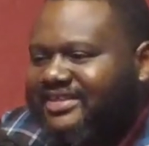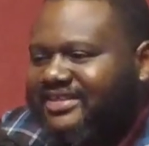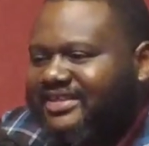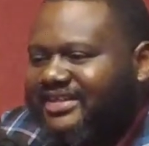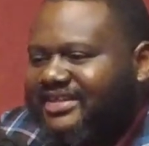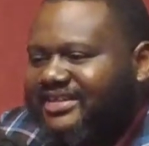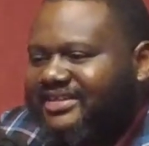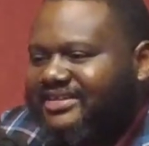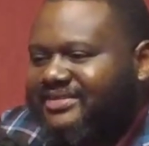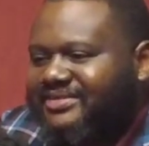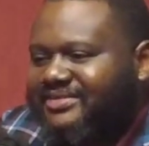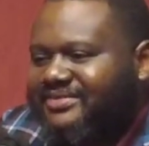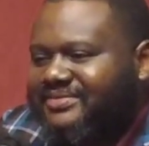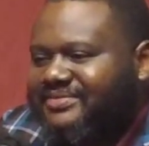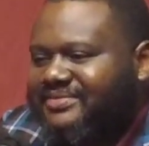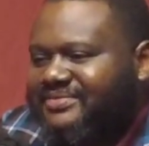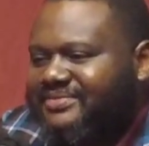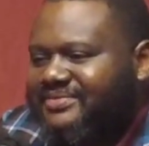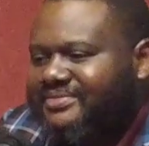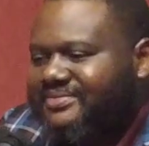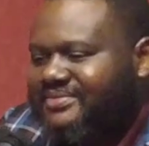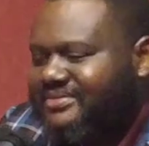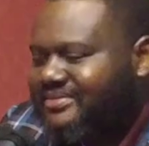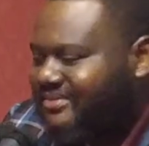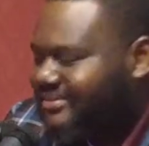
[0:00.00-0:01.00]
So
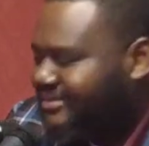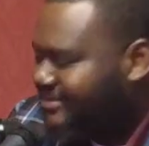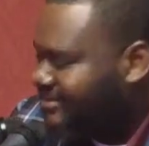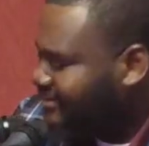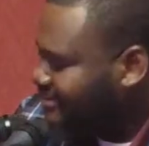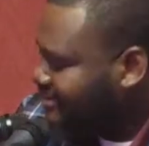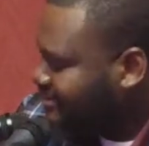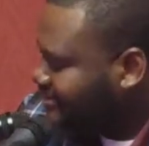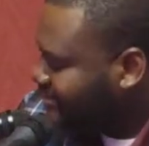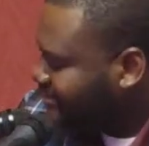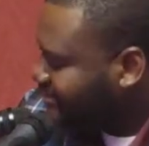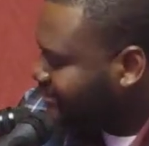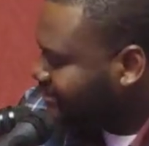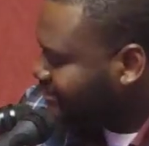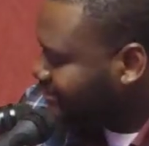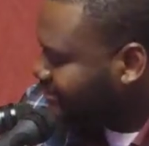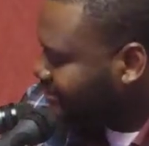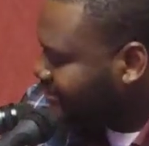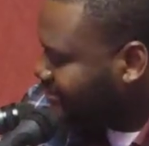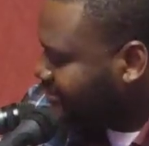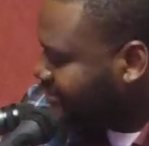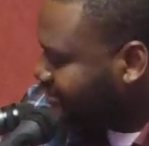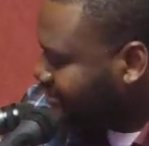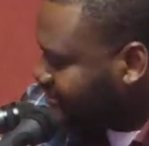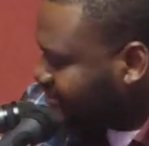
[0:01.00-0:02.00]
homelessness.
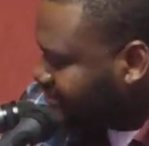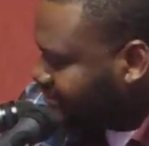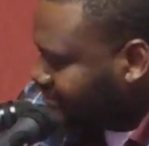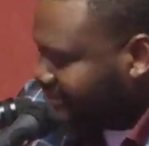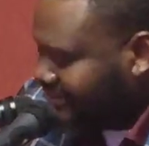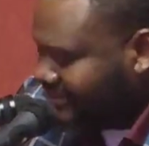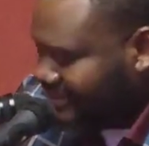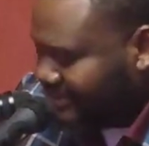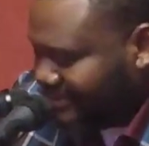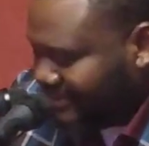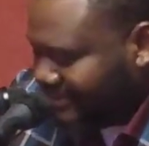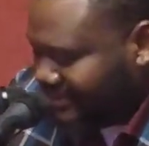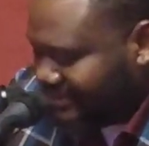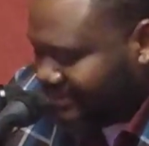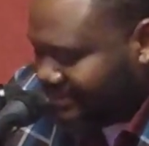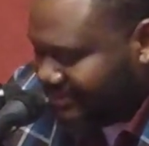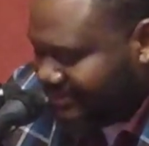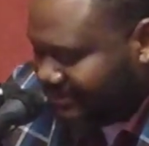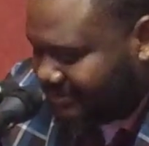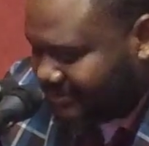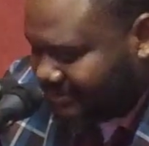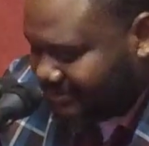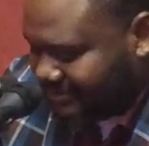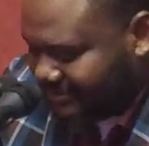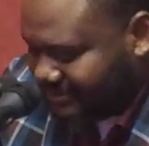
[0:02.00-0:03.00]
I think I saw on your
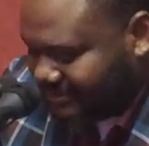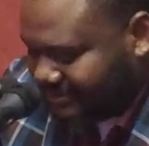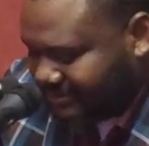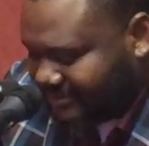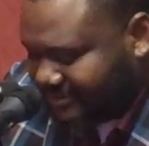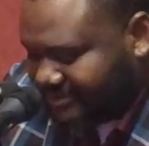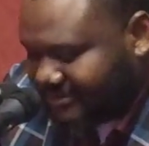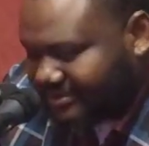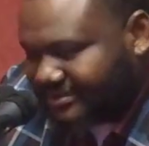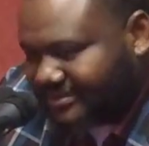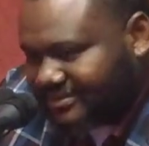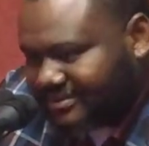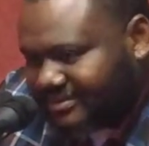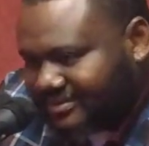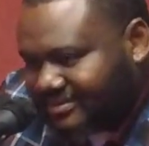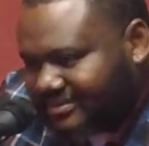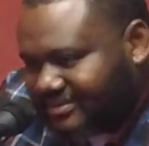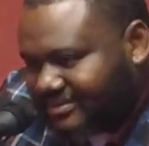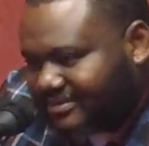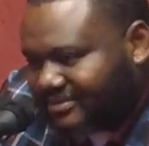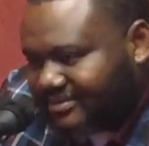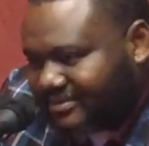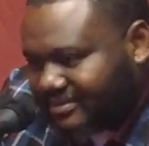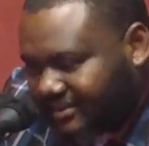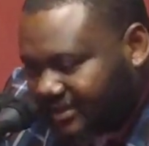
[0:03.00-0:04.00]
platform you talked about
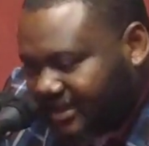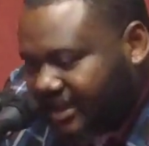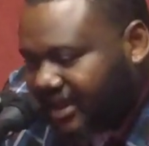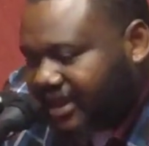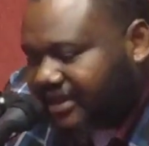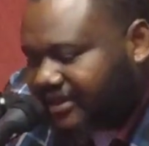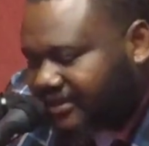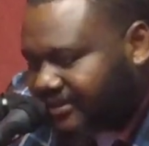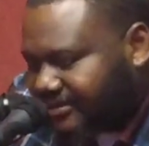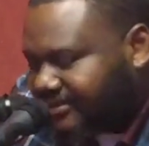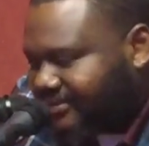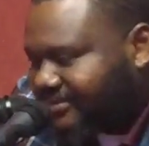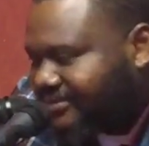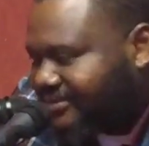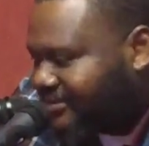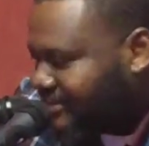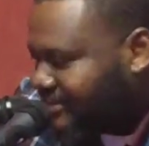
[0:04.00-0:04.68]
homelessness.